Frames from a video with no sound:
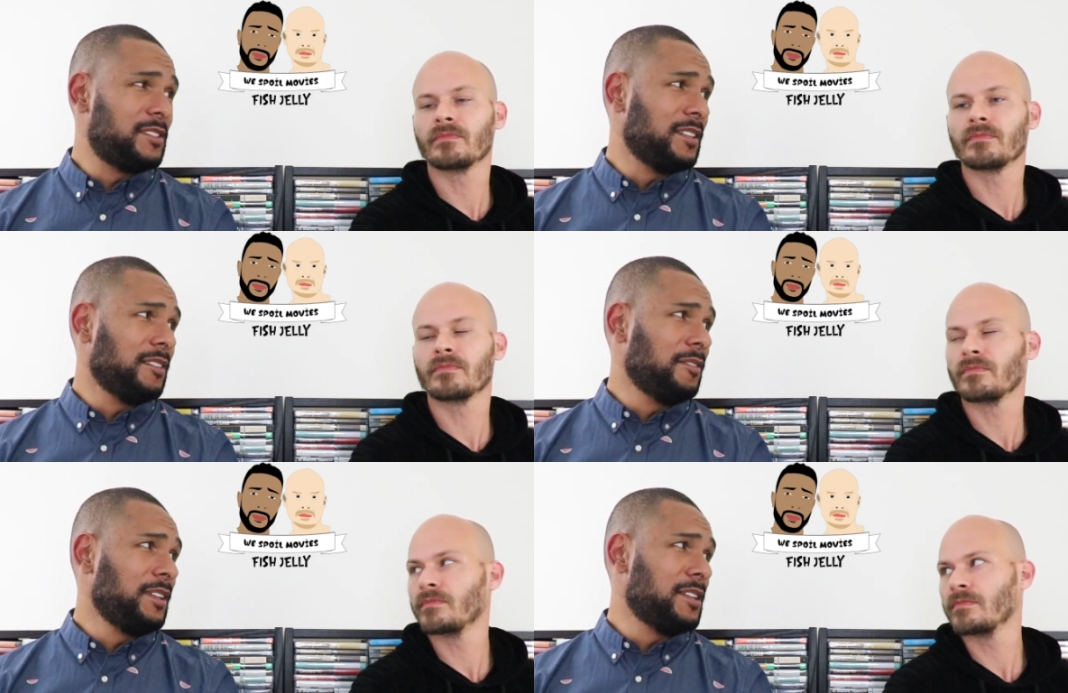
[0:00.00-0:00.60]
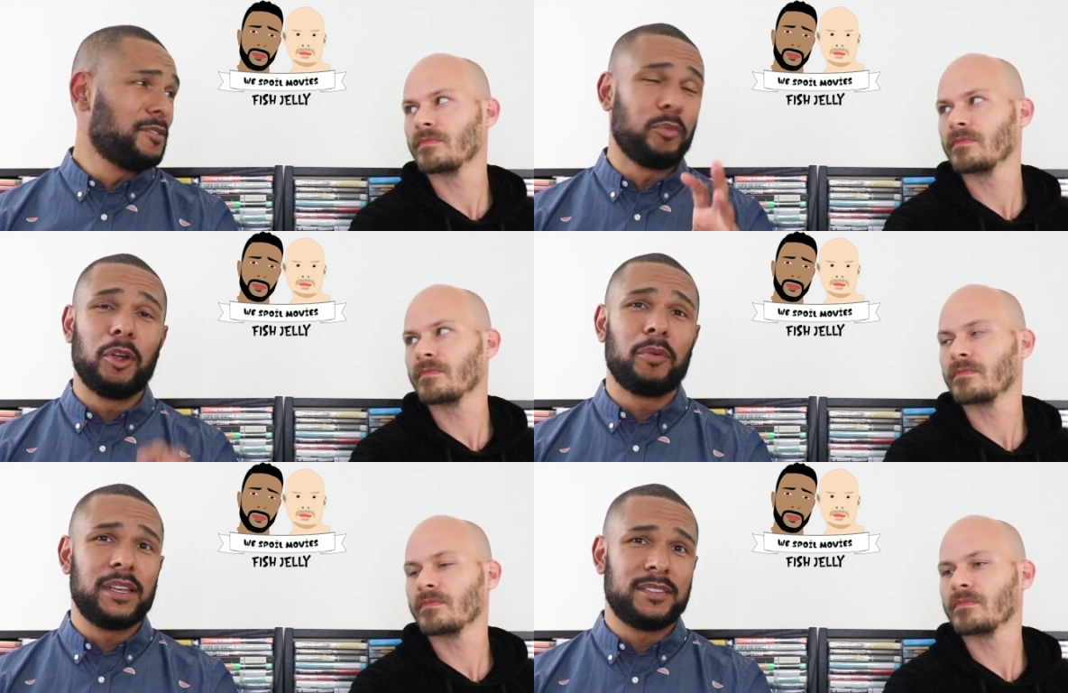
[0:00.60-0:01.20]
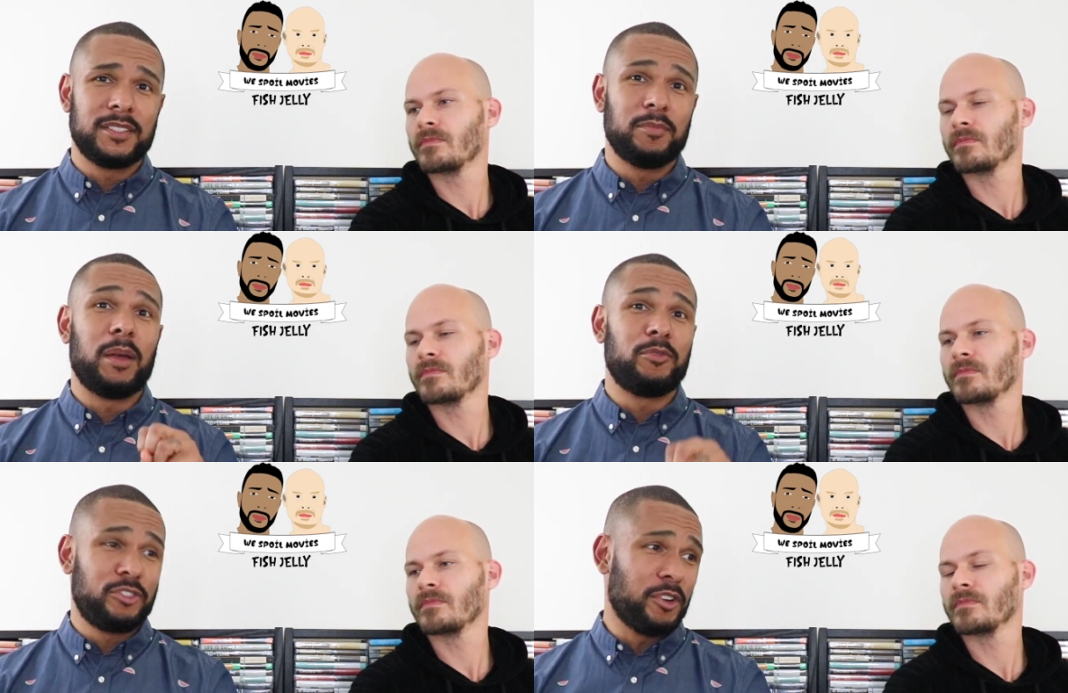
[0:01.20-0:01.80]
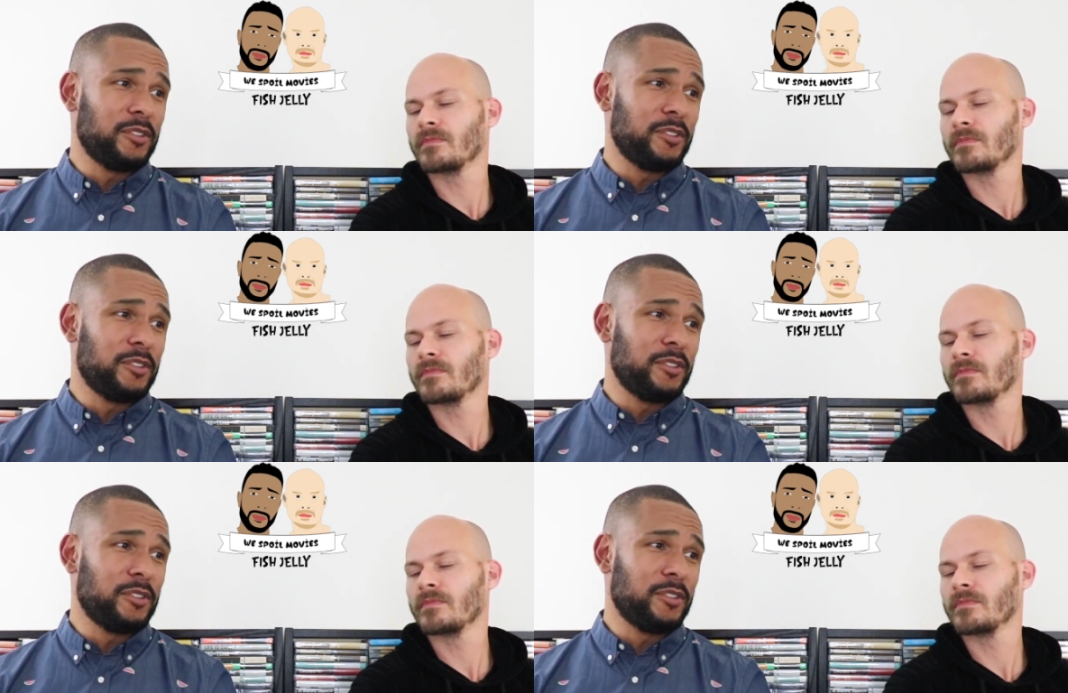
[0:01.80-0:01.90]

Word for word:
Speaker 1: to get some real racism, I'm sure.